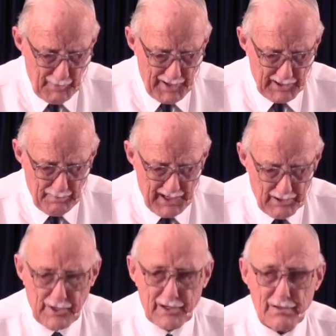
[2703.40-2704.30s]
Heard about the
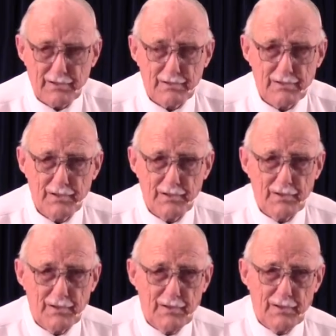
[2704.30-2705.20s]
man who went to
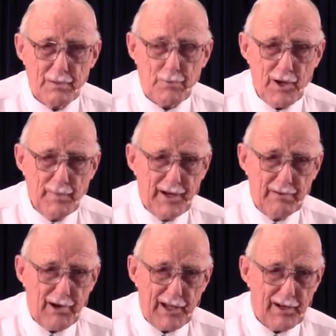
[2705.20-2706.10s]
a prayer
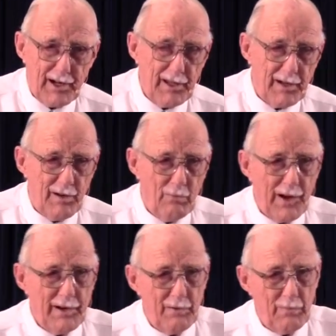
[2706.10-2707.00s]
meeting regularly, and
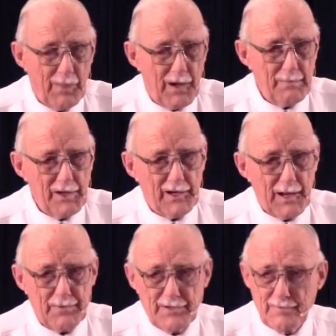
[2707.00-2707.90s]
one time he
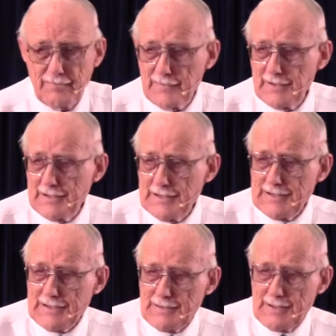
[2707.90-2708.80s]
got up and
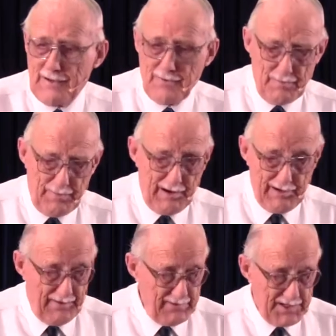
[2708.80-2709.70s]
having
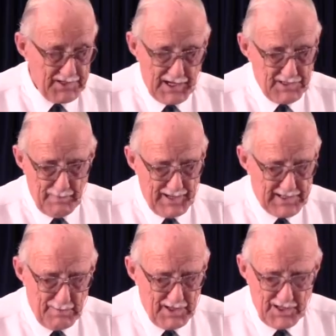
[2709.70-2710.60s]
apparently having a discussion
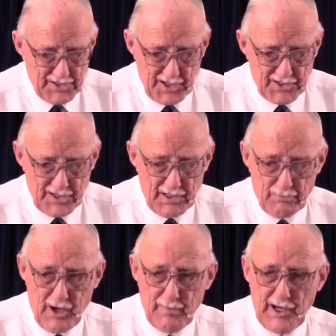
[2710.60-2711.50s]
about some of these things
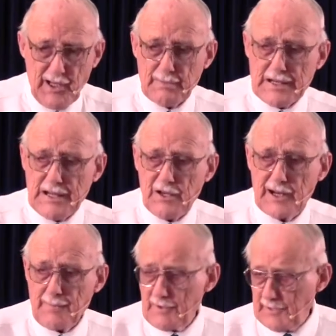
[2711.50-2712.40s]
in the prayer meeting, and
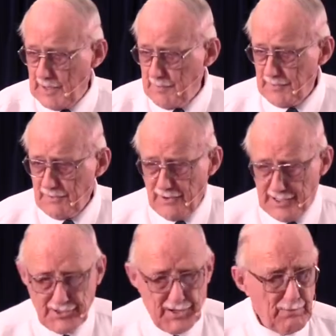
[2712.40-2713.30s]
he got up there, came up the
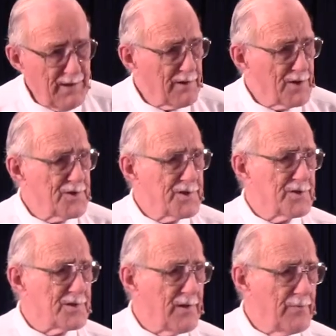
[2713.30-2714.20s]
front, and he said, "Brethren and
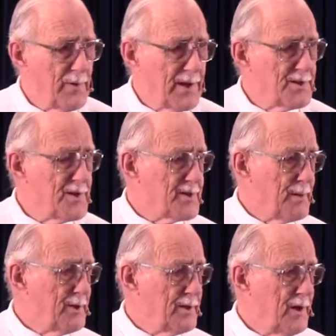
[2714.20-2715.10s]
sisters, if you want to see
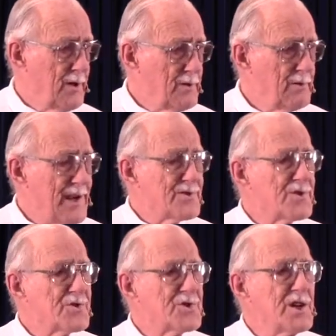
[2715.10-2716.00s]
someone who
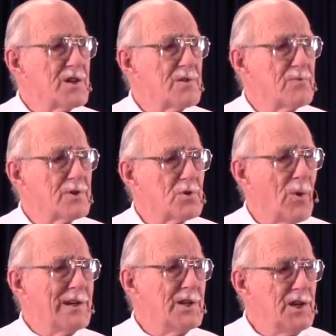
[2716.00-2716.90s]
hasn't sinned for
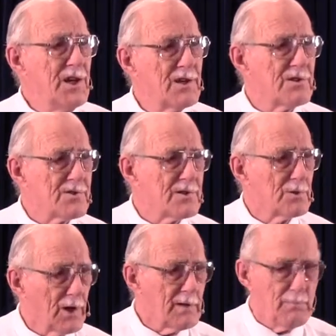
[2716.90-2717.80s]
20
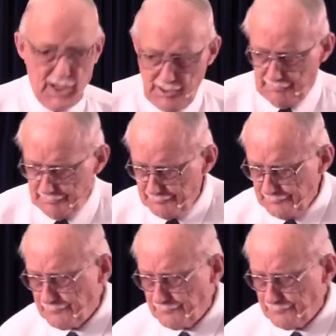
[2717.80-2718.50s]
years, look at me."